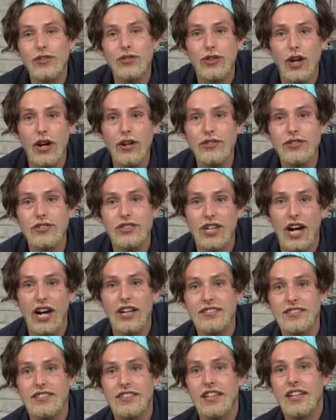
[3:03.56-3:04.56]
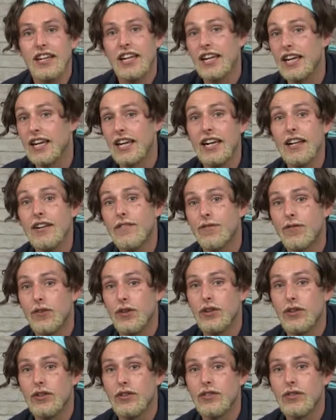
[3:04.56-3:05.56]
You don't just eat
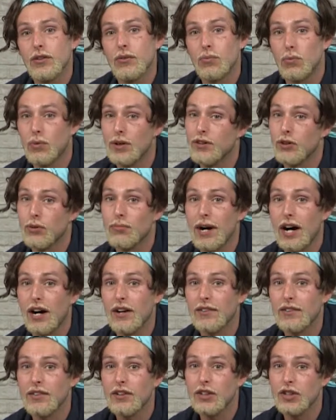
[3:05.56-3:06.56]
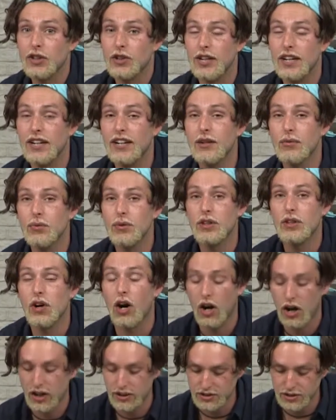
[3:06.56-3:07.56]
food with your mouth, you eat it with
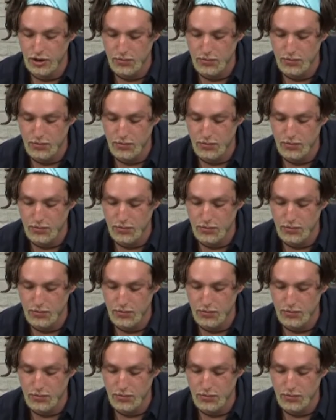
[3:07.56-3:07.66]
your eyes.